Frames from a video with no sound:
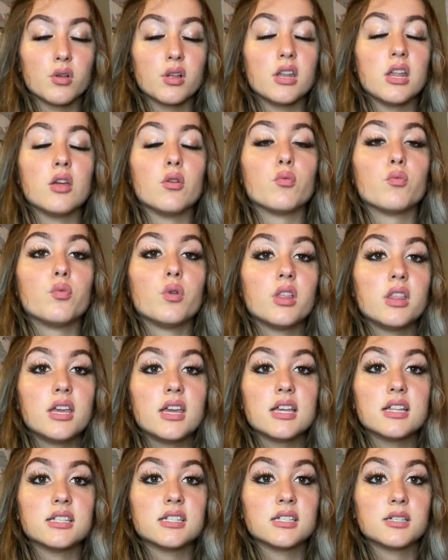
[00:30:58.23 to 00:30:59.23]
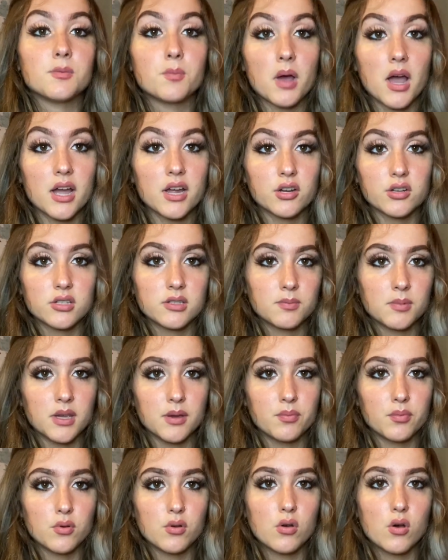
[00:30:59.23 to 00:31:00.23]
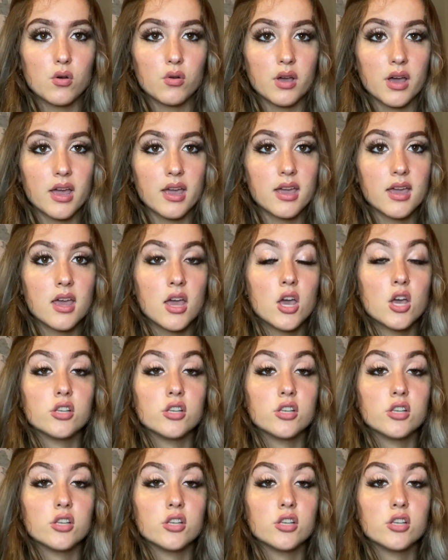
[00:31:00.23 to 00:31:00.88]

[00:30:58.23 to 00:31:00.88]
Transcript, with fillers: and it really inspires people, okay?